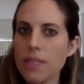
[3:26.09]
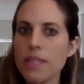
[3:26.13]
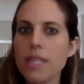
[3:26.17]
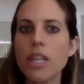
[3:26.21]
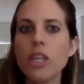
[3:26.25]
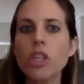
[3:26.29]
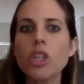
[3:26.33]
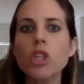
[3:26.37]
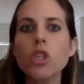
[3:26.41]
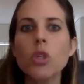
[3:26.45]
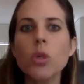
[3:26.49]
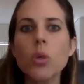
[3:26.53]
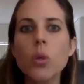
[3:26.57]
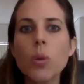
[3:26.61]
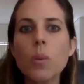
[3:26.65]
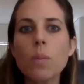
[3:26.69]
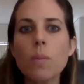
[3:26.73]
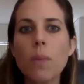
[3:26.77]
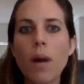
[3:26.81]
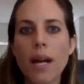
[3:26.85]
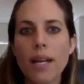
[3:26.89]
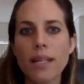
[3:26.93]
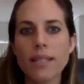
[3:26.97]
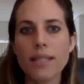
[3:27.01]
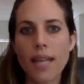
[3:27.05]
that you
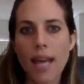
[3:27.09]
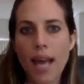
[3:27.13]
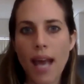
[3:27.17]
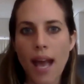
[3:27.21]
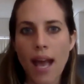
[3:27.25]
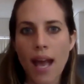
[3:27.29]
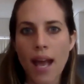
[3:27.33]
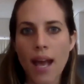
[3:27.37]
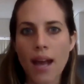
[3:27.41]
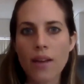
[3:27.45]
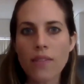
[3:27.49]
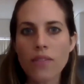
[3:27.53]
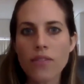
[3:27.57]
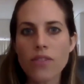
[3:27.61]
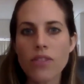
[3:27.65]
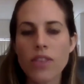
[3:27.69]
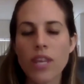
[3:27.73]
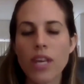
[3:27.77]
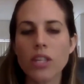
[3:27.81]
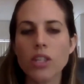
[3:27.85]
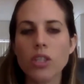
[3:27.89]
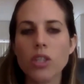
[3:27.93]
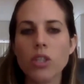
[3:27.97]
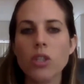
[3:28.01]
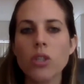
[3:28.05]
might have
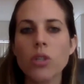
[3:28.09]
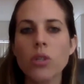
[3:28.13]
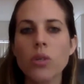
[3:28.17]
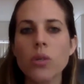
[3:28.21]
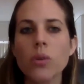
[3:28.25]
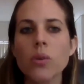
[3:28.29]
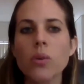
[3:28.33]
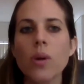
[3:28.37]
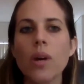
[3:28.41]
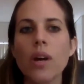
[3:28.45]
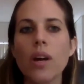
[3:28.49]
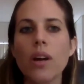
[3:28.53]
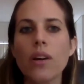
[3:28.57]
that you